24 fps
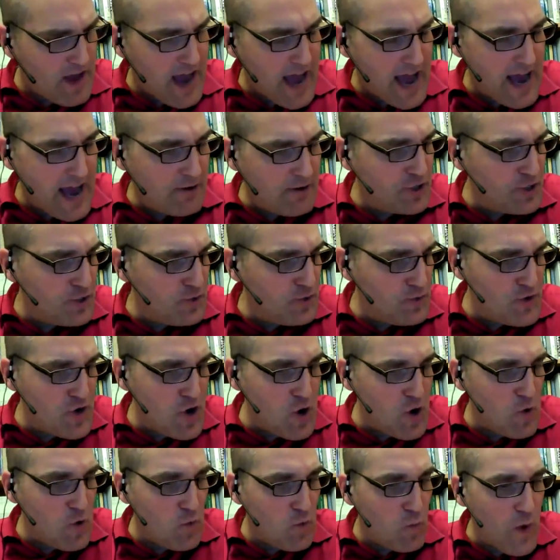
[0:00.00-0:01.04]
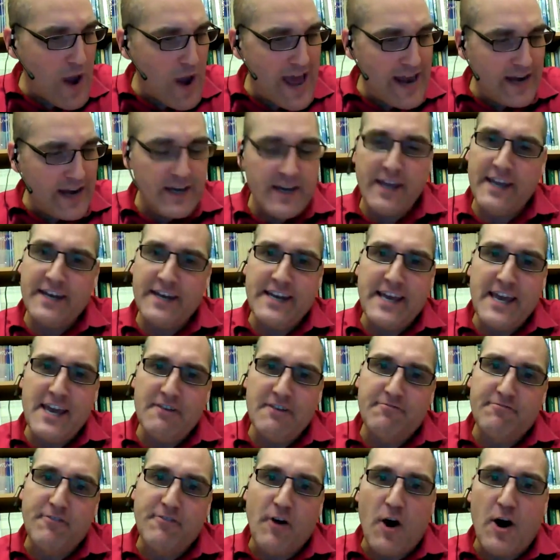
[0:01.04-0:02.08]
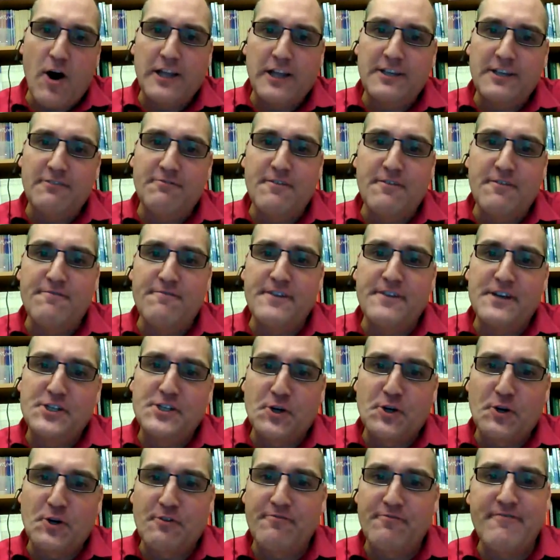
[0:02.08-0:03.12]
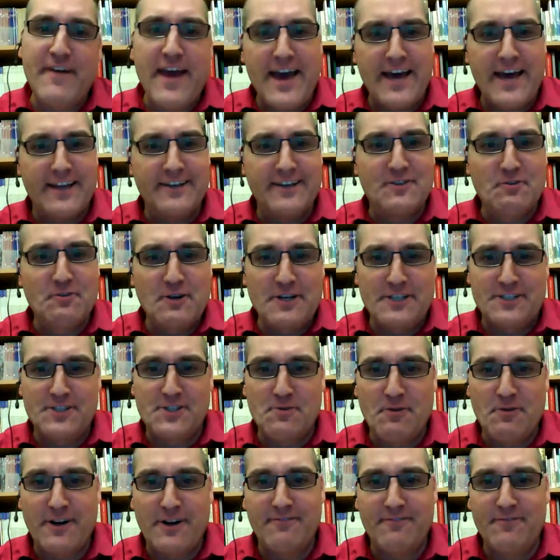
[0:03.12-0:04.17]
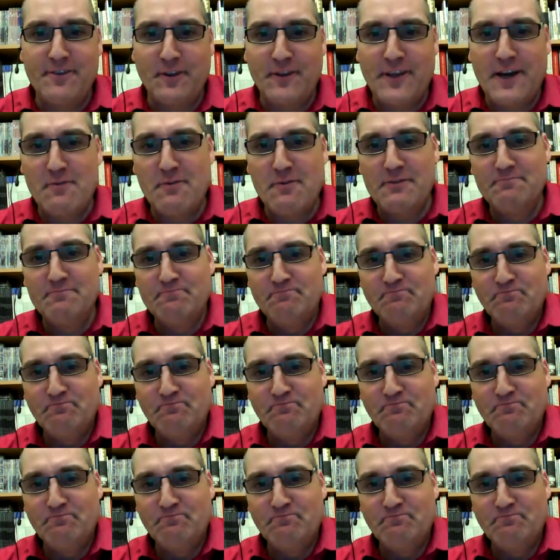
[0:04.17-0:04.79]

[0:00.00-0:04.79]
how do you know when and if all of the fish are fed? Chris, you want to field that one?